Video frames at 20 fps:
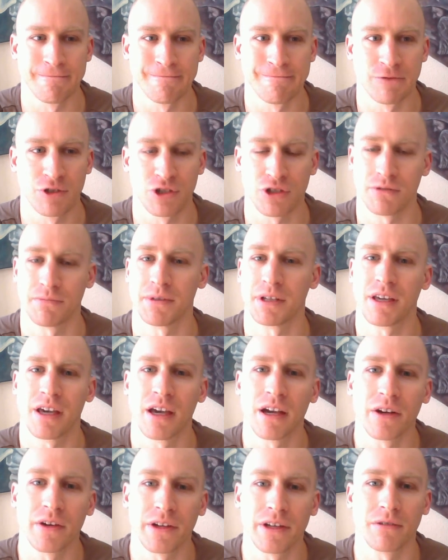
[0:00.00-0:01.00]
should be
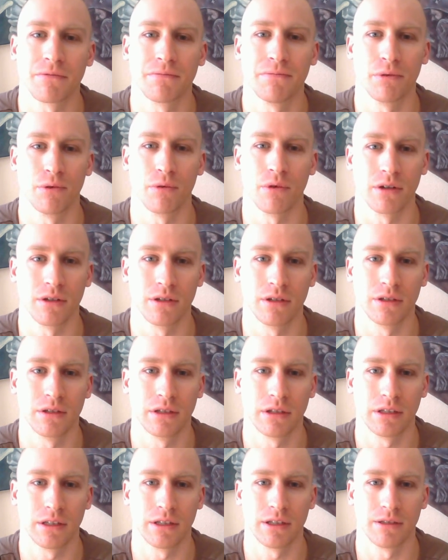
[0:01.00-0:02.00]
carrying porn.
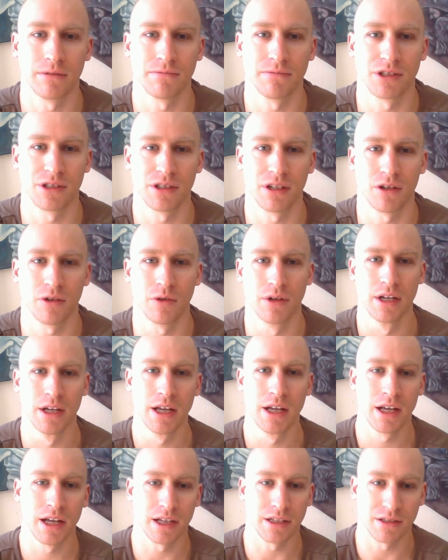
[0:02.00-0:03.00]
So
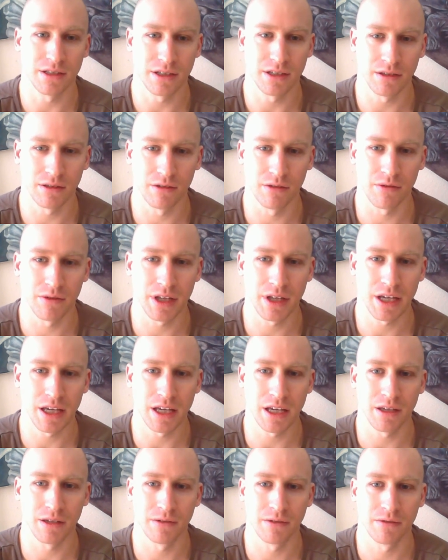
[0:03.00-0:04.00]
until
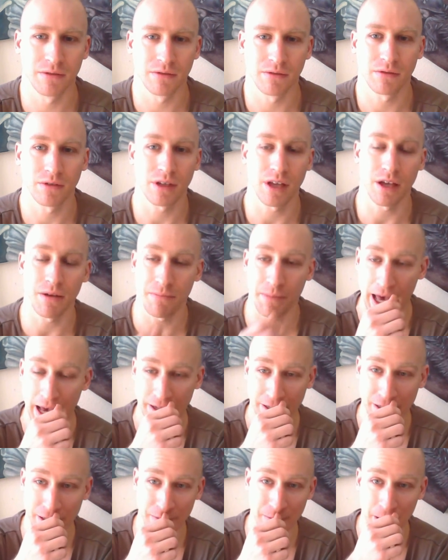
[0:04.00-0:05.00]
they get
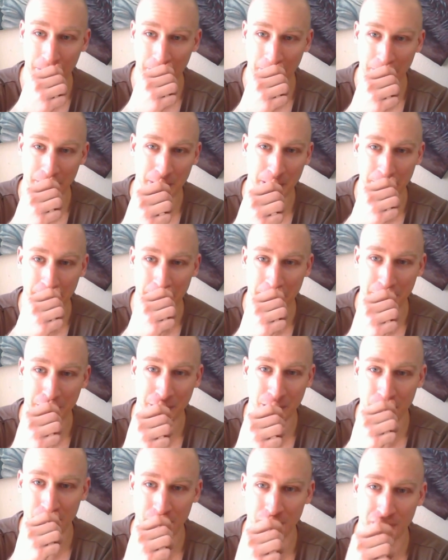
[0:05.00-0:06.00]
back to me with their
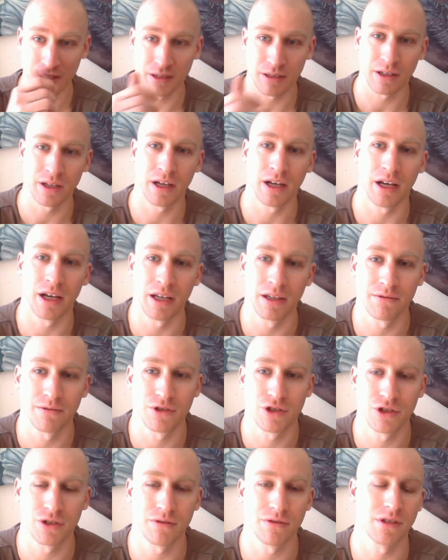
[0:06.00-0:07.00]
decision, I
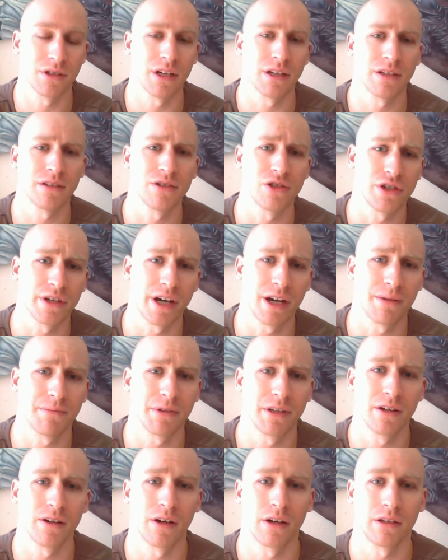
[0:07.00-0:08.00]
choose not to shop
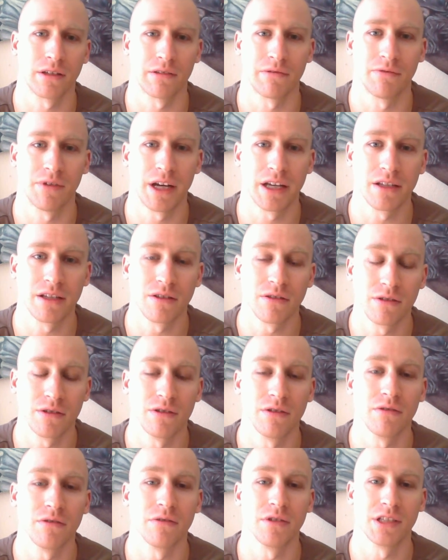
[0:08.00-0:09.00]
there. I'll invite you to
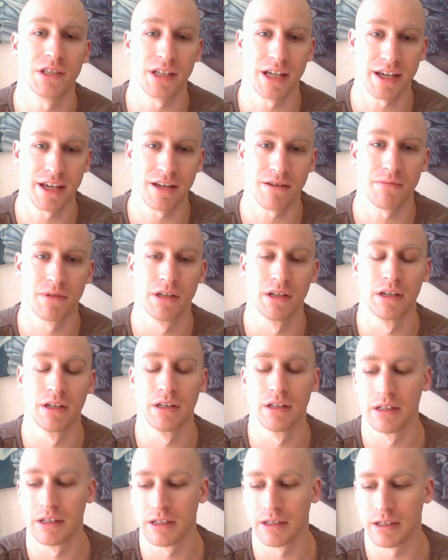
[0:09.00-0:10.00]
do the same.
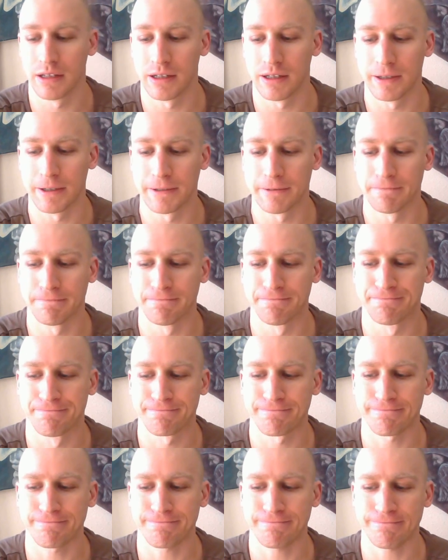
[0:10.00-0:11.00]

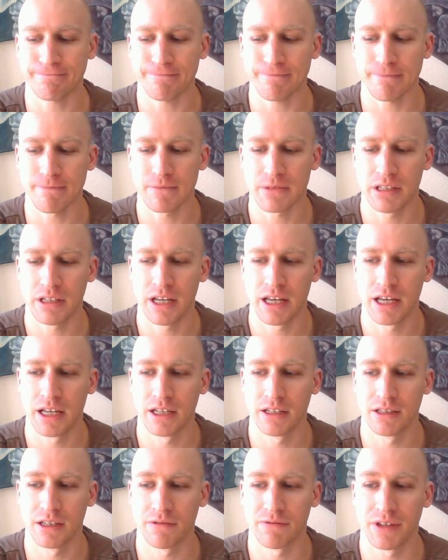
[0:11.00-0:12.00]

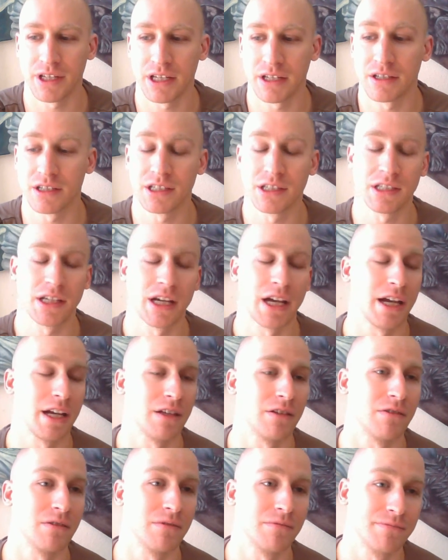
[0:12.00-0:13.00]
And if they
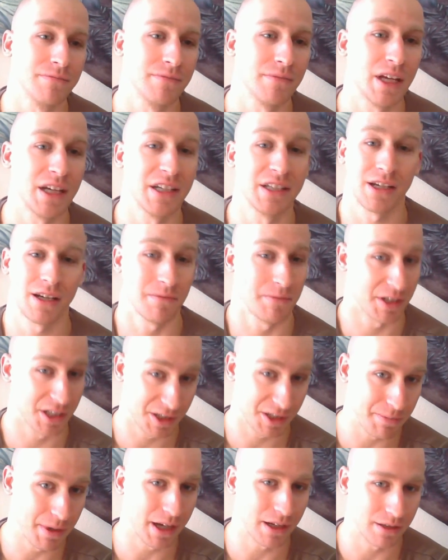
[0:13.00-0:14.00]
decide, as I'm
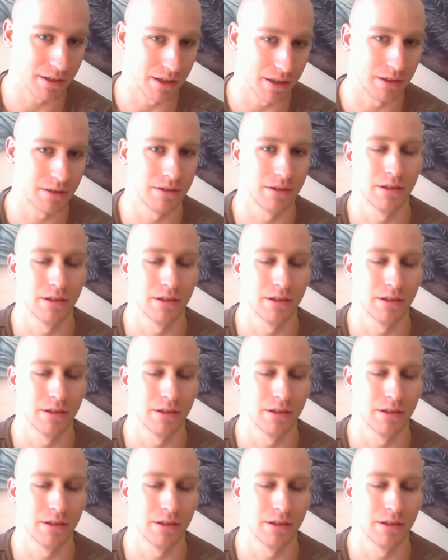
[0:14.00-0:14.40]
expecting,